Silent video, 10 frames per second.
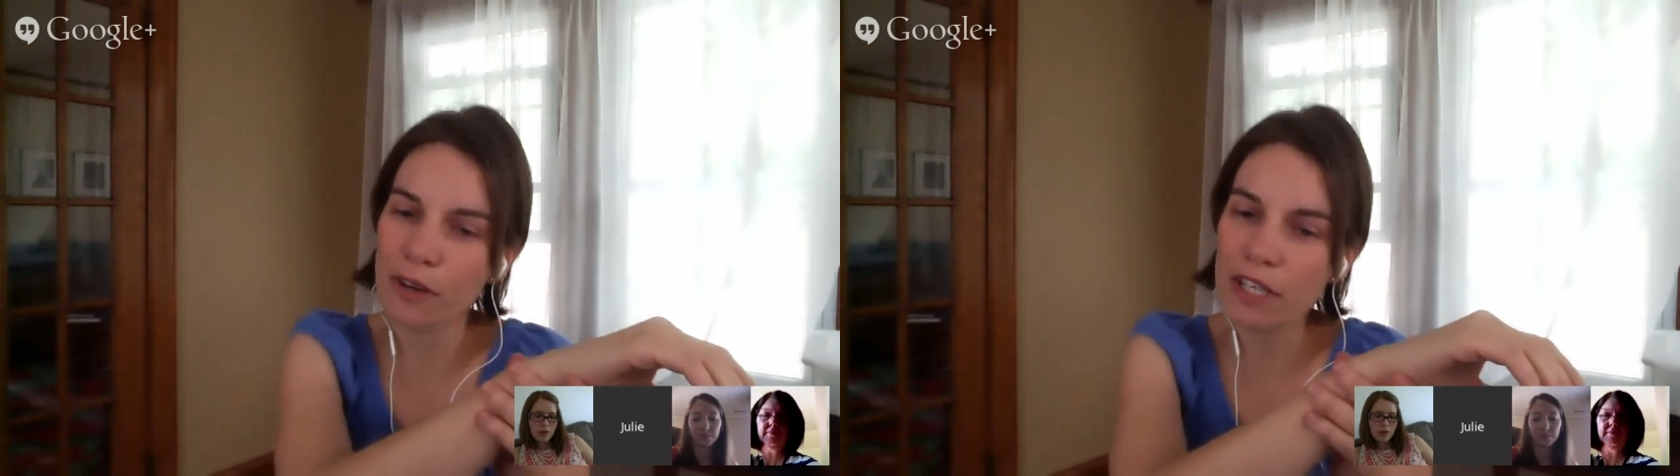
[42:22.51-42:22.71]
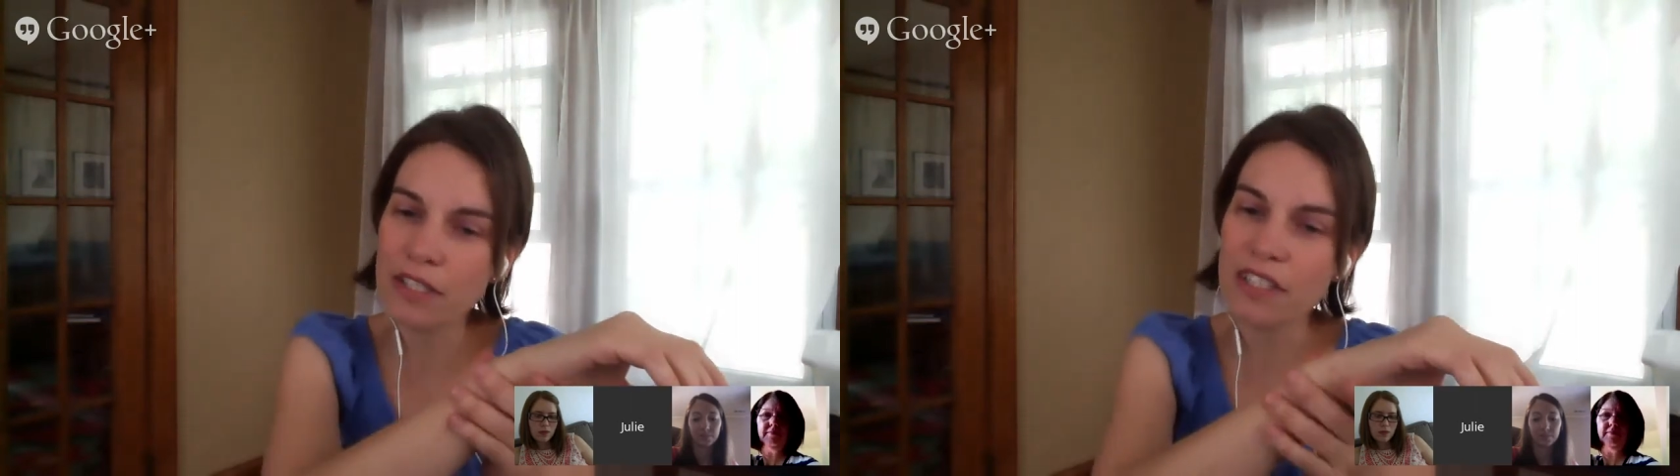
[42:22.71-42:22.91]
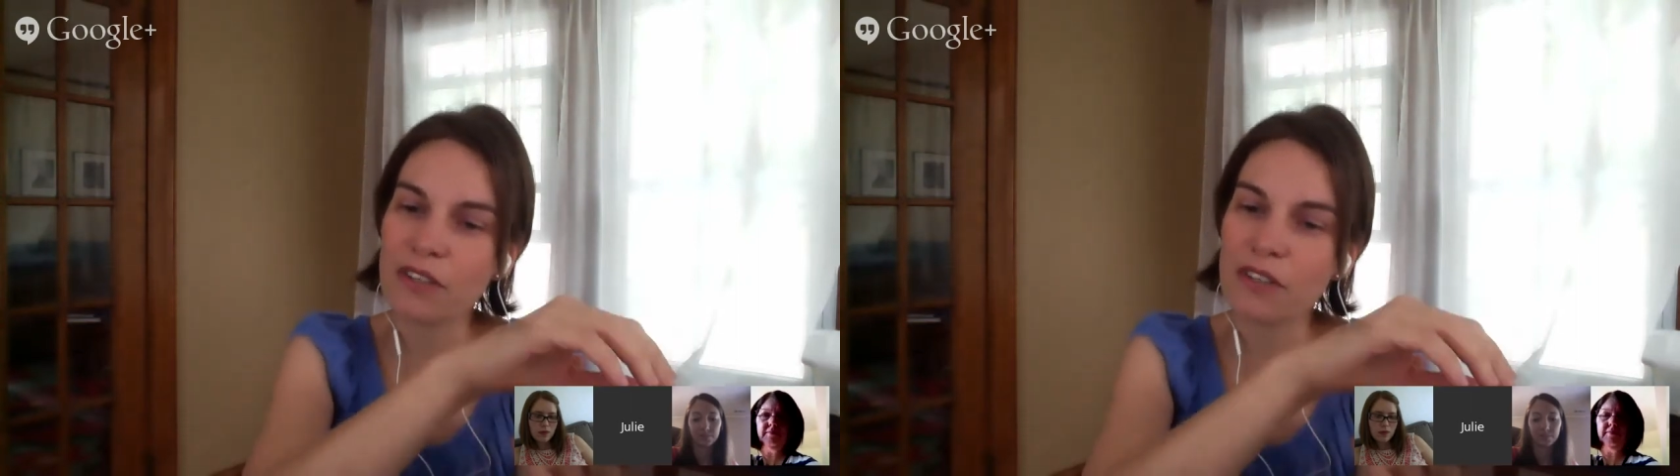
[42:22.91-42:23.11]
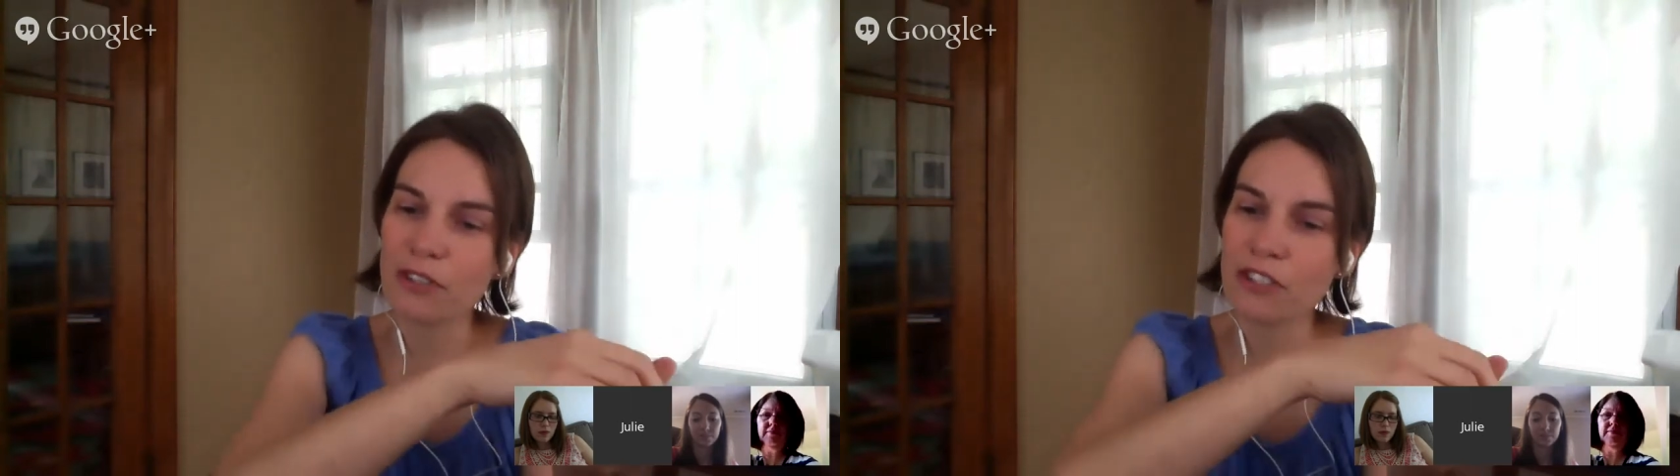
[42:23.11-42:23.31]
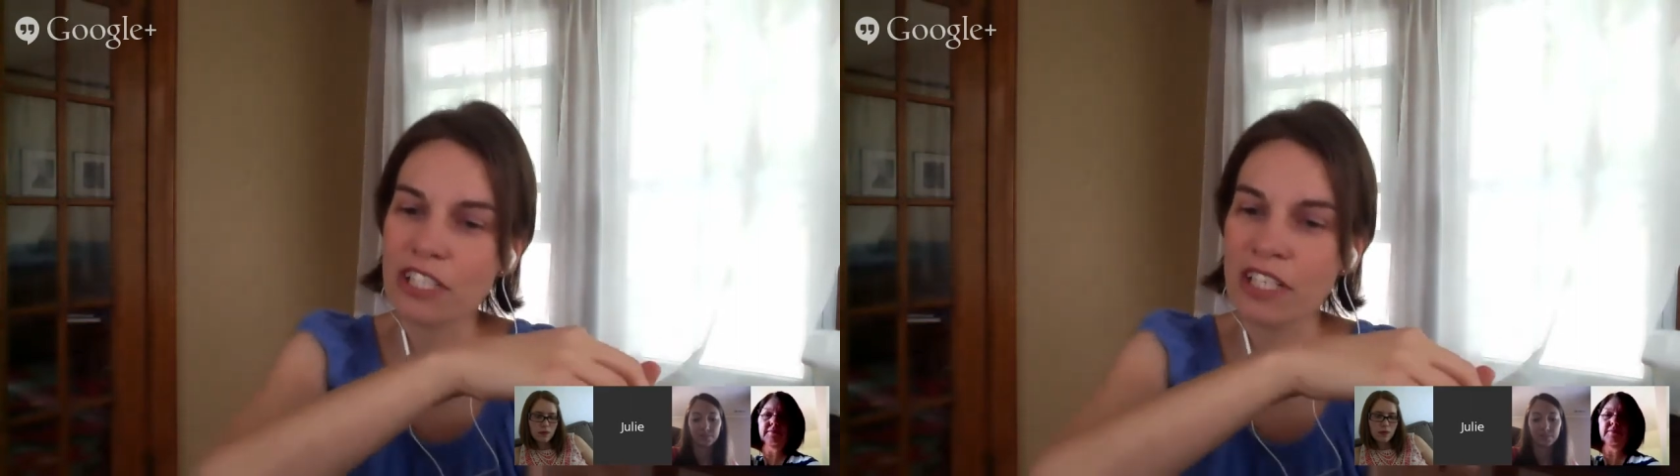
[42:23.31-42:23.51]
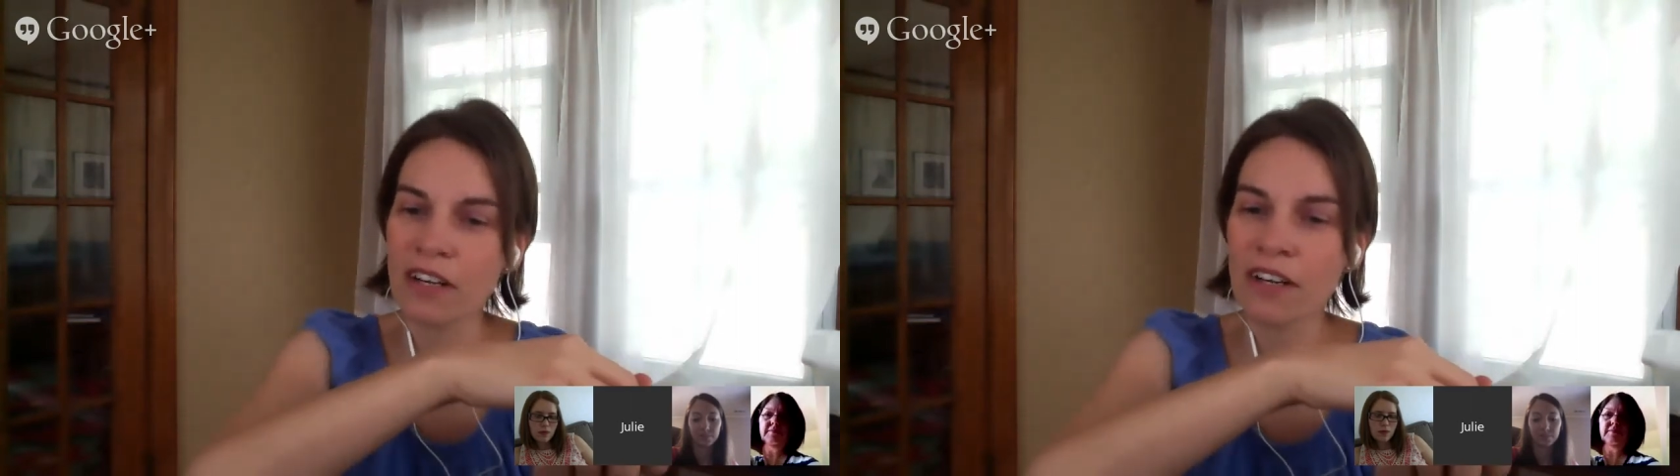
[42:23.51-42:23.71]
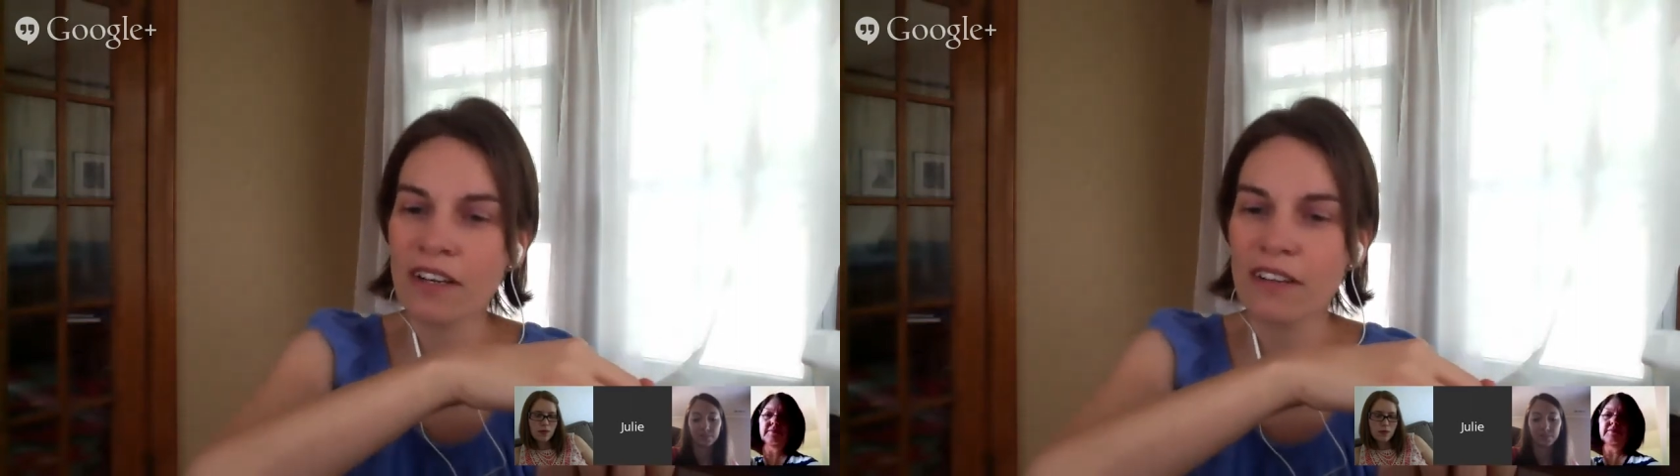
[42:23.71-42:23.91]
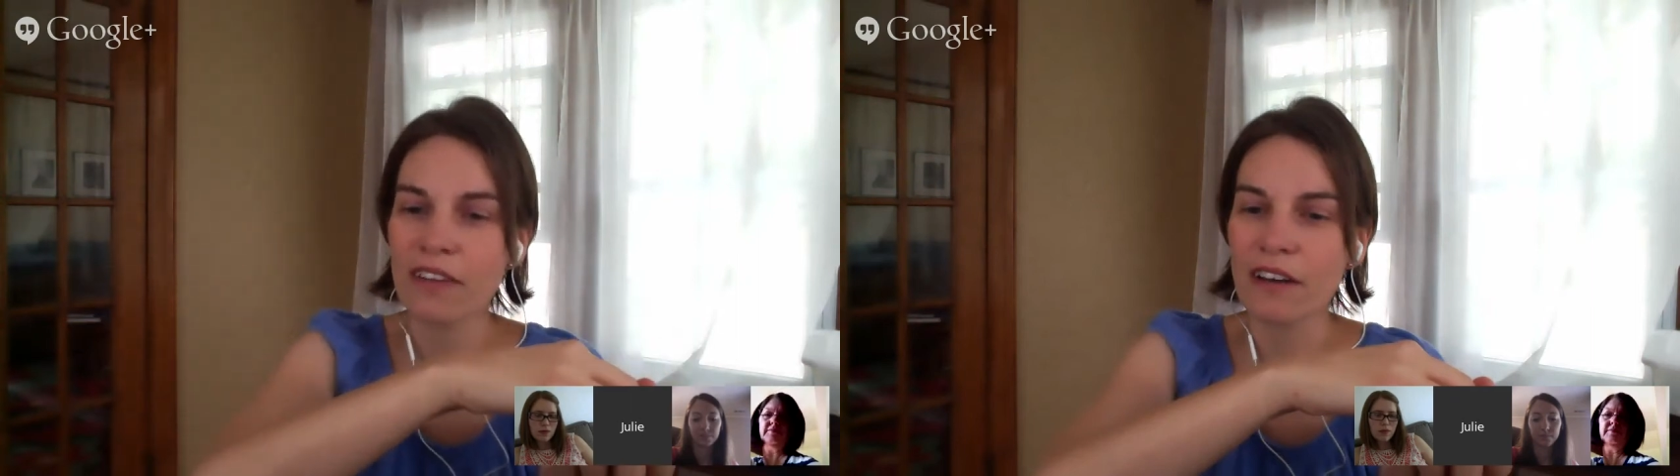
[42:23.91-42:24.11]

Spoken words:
wrist in the first year,